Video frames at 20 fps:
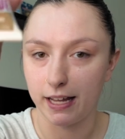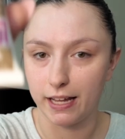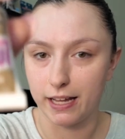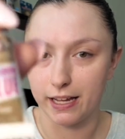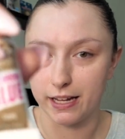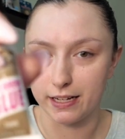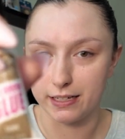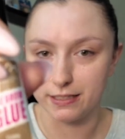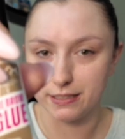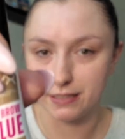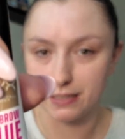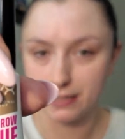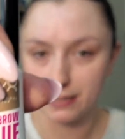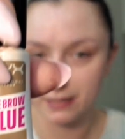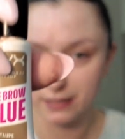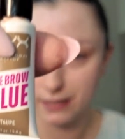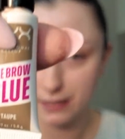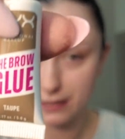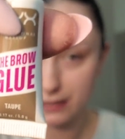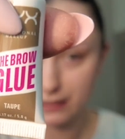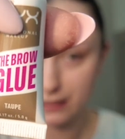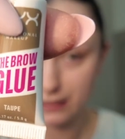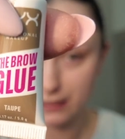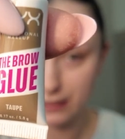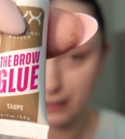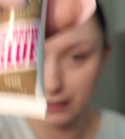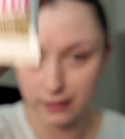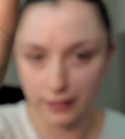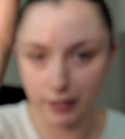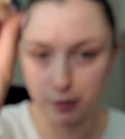and
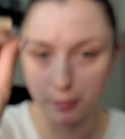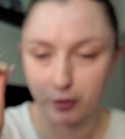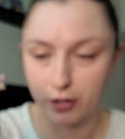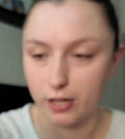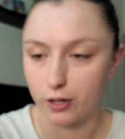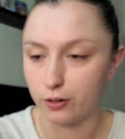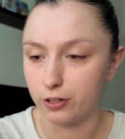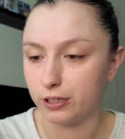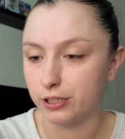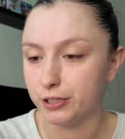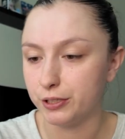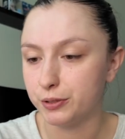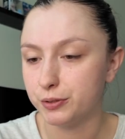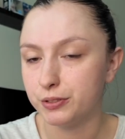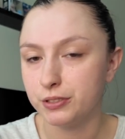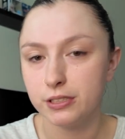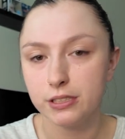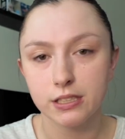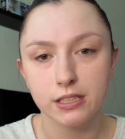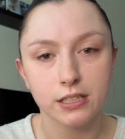their brow glue.